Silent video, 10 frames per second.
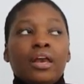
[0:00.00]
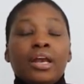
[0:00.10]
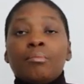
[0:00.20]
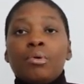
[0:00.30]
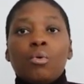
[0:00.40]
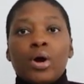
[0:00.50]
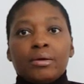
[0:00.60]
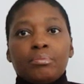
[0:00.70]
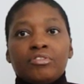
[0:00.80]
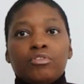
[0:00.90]
Number
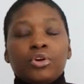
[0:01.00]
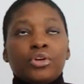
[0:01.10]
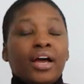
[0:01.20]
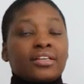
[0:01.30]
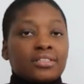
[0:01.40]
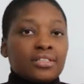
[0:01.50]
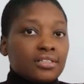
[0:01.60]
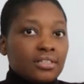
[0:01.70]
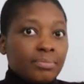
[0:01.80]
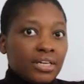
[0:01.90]
one, before you
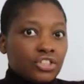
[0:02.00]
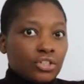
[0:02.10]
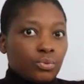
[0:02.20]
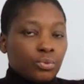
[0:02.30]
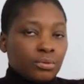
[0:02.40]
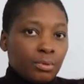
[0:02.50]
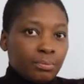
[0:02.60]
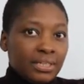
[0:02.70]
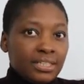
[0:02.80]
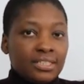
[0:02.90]
assist a patient with
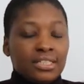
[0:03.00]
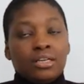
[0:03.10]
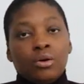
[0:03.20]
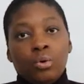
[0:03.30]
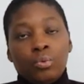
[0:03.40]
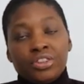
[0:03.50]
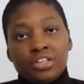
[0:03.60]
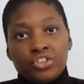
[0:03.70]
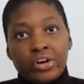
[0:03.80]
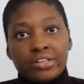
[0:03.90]
mobility or
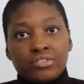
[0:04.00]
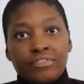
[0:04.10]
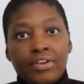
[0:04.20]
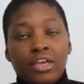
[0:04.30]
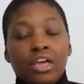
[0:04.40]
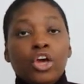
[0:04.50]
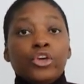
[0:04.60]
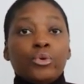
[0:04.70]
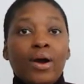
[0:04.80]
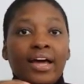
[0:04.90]
with trans bay,
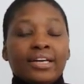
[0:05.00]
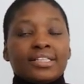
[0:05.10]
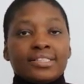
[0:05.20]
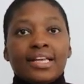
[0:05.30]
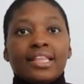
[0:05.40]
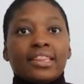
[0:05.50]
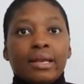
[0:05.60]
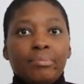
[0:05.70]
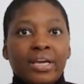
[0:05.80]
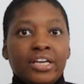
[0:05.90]
you understand
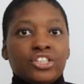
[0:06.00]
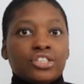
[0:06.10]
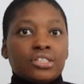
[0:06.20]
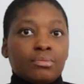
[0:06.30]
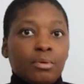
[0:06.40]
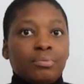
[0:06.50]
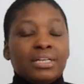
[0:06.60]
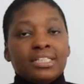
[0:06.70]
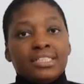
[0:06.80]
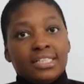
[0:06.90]
that patient's
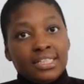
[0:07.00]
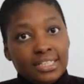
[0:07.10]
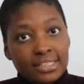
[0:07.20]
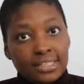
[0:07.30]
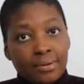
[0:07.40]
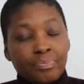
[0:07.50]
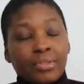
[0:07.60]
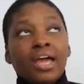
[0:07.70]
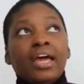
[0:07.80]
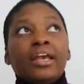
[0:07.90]
mobility needs.
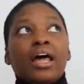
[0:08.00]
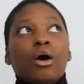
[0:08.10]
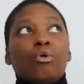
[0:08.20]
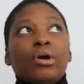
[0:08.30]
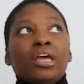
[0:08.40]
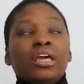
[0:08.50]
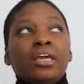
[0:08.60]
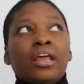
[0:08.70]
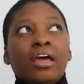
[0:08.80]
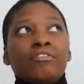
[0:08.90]
Now,
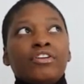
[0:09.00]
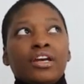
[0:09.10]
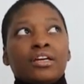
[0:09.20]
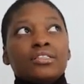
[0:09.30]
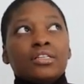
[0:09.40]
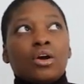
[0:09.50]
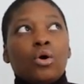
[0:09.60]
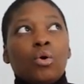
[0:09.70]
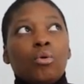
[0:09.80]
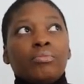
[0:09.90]
in every nursing
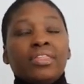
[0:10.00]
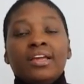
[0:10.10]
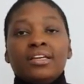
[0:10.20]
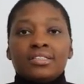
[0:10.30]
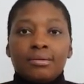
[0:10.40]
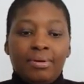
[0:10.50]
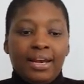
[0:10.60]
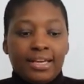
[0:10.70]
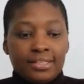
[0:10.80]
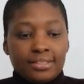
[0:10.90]
home, there is a
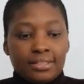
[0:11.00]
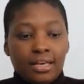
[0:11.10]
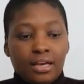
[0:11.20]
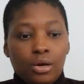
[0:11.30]
place